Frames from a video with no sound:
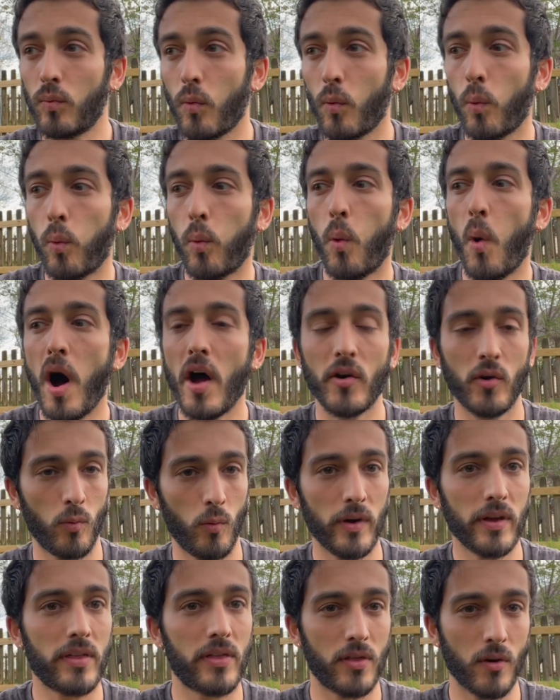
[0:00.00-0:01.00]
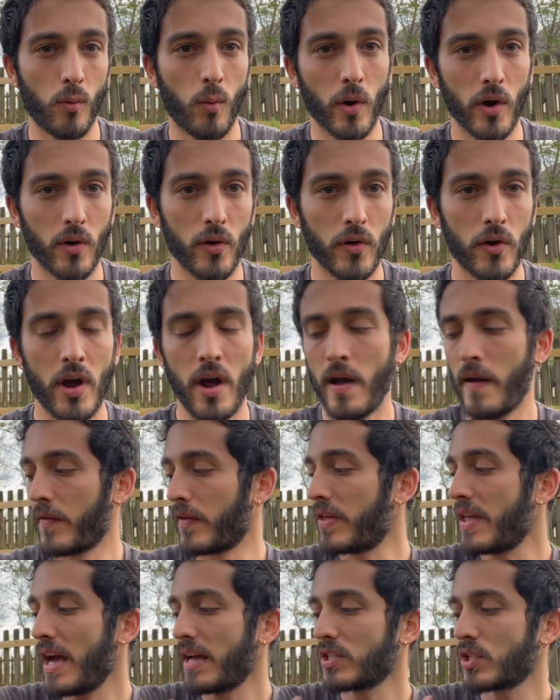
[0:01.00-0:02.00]
one with the world.
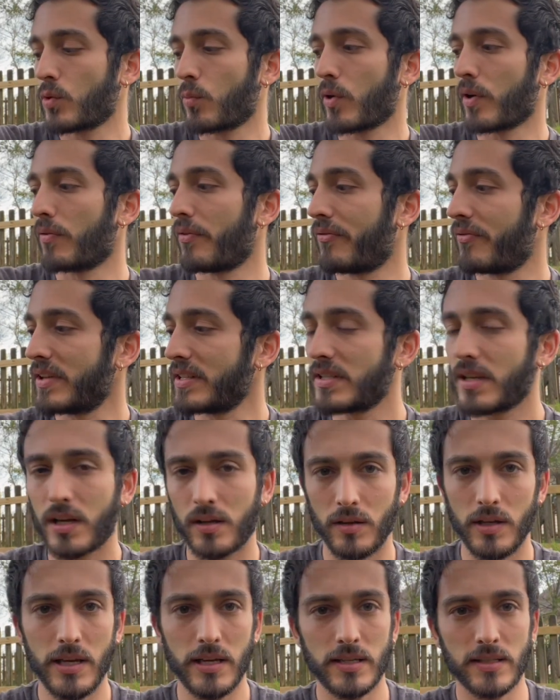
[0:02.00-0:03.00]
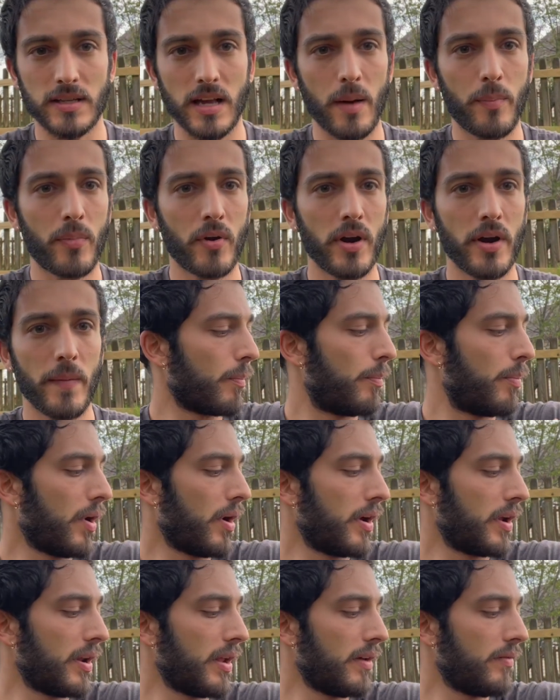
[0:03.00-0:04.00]
Yes, we're physically separate,
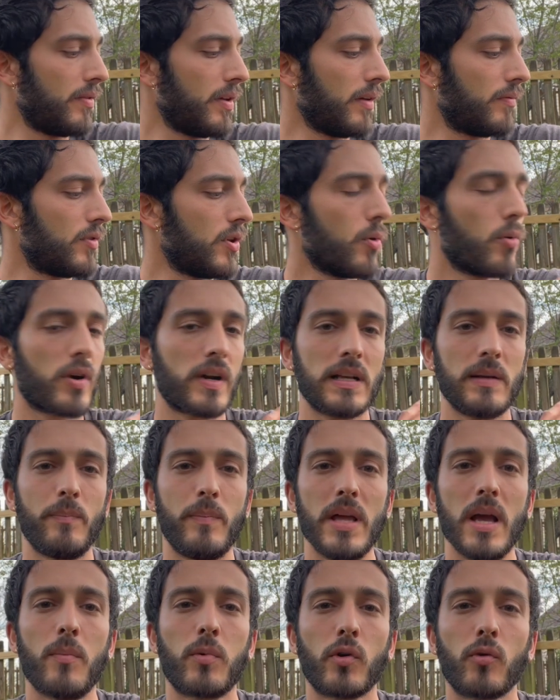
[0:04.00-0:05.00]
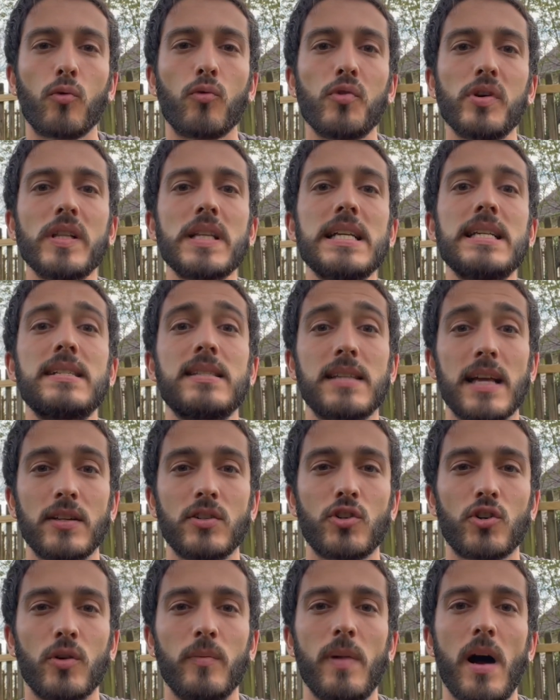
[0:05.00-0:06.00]
but if you were to be able to really
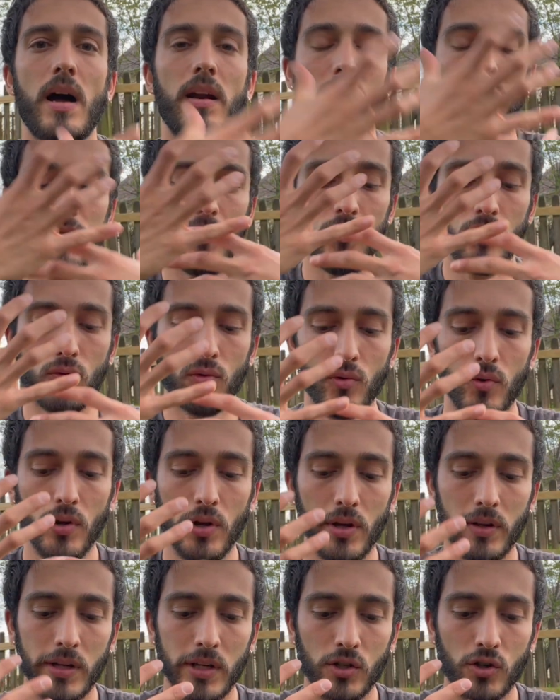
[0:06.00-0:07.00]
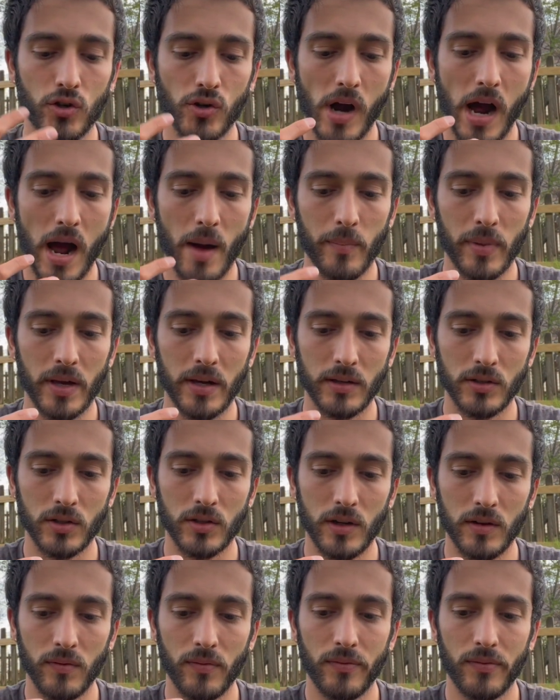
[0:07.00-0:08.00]
sense your body, if you really drop in
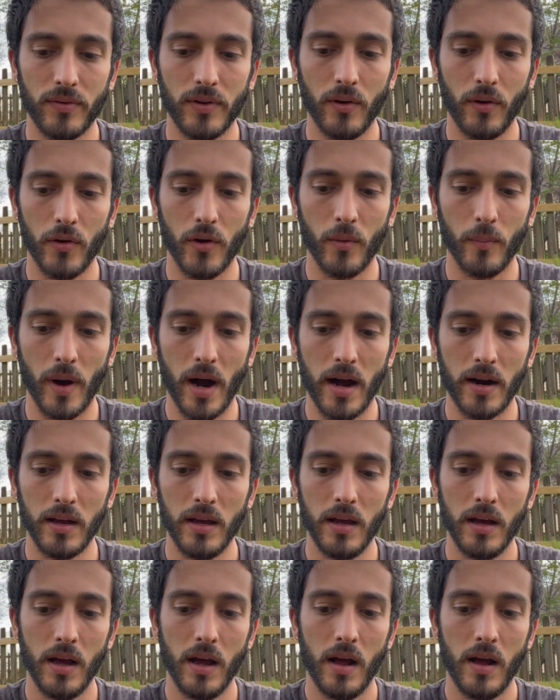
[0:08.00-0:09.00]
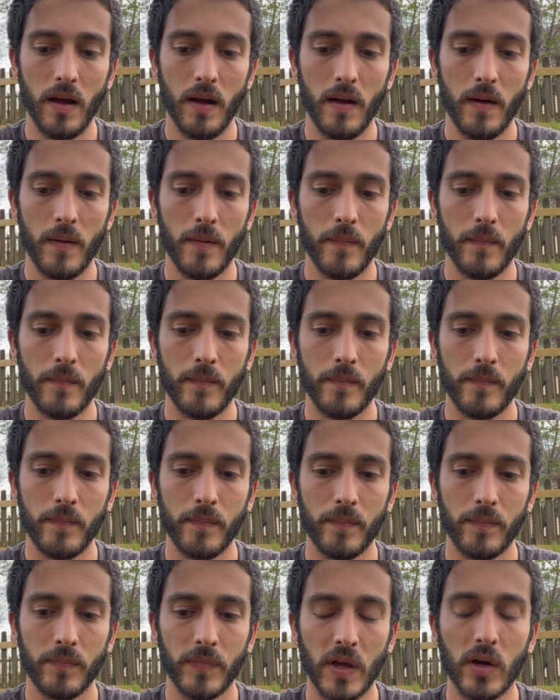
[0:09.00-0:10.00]
and feel your body,
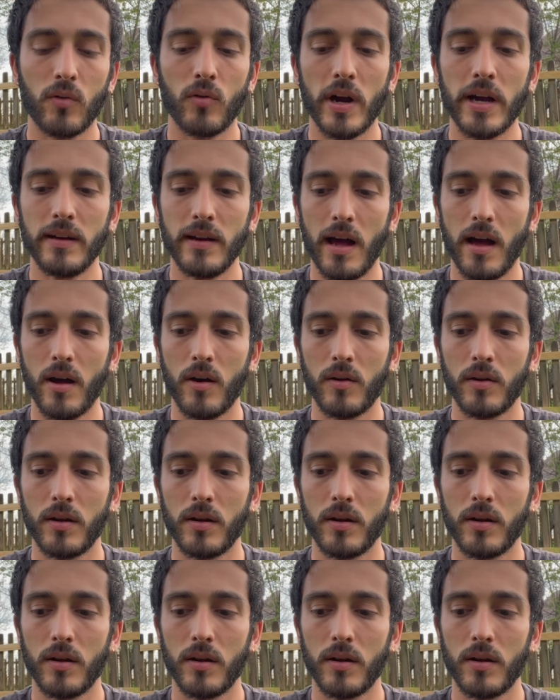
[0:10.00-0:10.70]
like right now,